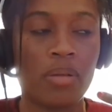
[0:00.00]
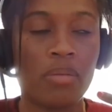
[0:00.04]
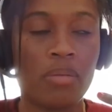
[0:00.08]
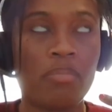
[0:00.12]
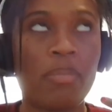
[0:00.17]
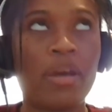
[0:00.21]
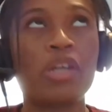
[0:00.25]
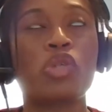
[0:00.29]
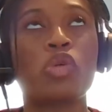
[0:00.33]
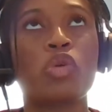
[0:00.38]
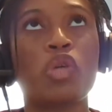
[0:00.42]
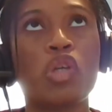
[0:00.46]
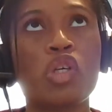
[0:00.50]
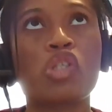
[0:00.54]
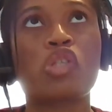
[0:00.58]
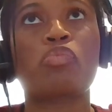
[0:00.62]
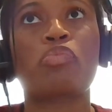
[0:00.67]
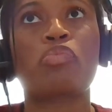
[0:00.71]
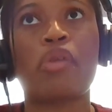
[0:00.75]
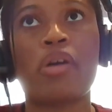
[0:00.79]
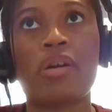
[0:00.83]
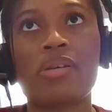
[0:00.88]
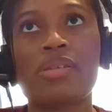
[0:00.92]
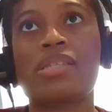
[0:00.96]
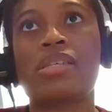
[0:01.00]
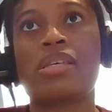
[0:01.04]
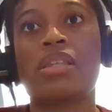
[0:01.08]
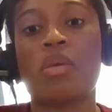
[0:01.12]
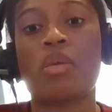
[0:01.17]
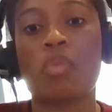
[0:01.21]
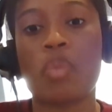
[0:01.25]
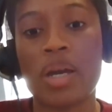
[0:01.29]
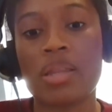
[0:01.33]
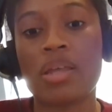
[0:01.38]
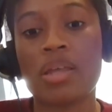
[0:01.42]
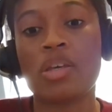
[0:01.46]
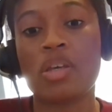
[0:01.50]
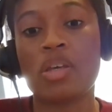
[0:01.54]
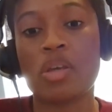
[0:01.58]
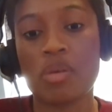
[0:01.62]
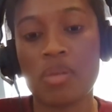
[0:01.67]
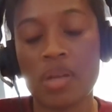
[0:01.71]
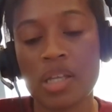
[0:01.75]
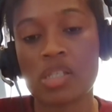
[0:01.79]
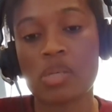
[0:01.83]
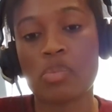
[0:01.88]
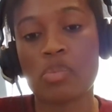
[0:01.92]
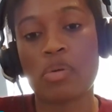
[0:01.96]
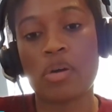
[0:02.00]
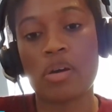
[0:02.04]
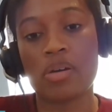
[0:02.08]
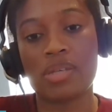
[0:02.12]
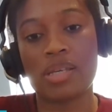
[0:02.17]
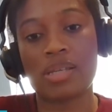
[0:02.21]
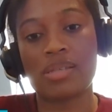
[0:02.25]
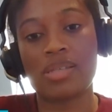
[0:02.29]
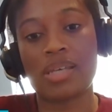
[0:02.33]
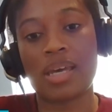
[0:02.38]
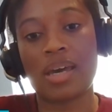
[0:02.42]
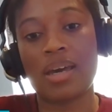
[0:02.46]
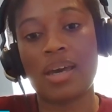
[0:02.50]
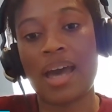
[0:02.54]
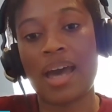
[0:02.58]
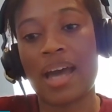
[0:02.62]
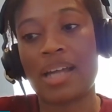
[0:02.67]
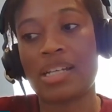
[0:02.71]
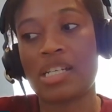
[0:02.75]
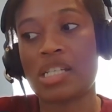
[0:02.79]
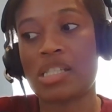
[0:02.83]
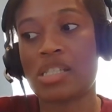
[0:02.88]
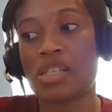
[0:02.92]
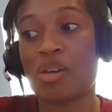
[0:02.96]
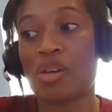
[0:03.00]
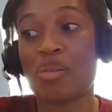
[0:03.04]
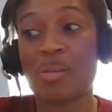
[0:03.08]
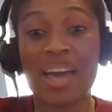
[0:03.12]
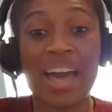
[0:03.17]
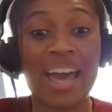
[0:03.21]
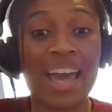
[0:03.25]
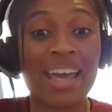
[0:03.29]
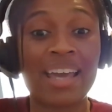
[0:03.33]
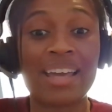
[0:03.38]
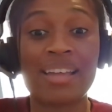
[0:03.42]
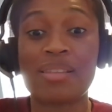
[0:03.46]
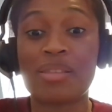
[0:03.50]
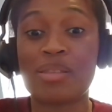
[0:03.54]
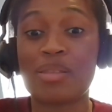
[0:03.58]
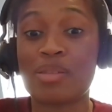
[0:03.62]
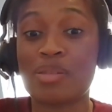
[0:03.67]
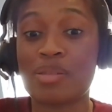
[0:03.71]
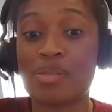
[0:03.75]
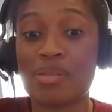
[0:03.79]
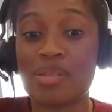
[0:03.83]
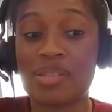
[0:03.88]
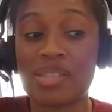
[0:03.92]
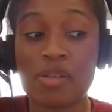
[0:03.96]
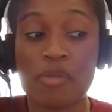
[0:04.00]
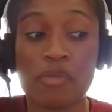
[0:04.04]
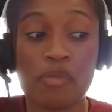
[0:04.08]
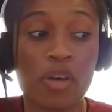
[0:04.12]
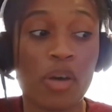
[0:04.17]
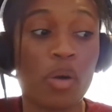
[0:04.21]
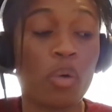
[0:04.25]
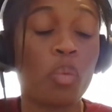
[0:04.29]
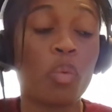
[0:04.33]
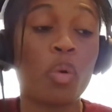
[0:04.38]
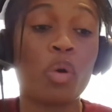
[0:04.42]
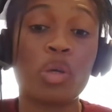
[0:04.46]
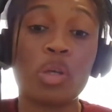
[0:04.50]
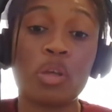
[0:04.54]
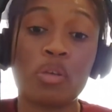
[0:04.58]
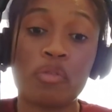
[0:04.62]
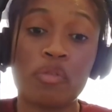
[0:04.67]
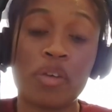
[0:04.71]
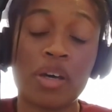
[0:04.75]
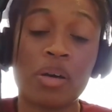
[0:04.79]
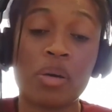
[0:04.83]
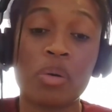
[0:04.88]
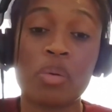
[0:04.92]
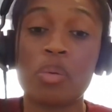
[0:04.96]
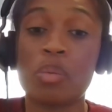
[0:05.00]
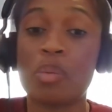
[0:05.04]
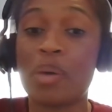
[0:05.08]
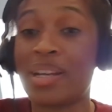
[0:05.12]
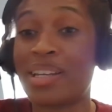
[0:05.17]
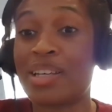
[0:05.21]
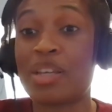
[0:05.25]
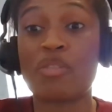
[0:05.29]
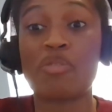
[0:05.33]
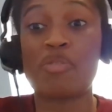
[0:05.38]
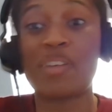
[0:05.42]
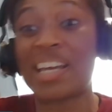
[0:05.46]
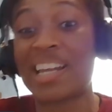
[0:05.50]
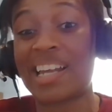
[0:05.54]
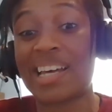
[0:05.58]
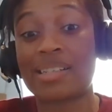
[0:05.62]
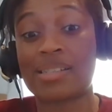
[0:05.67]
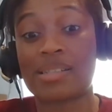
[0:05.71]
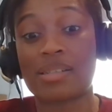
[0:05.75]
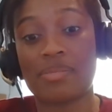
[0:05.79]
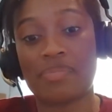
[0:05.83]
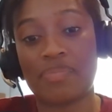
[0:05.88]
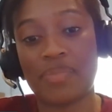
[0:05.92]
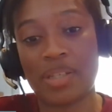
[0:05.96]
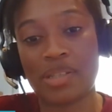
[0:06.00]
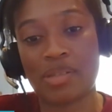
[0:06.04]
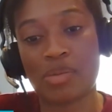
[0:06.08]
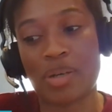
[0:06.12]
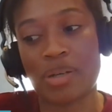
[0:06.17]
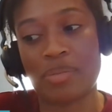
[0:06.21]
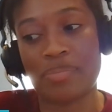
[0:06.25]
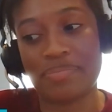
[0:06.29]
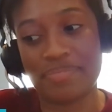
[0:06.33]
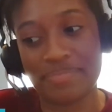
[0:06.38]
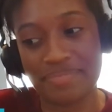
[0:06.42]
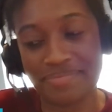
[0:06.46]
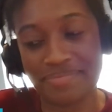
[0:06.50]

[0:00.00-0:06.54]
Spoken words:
Make sure you just process it the way that you need to process it. And it's okay to feel what you feel when you feel it as well.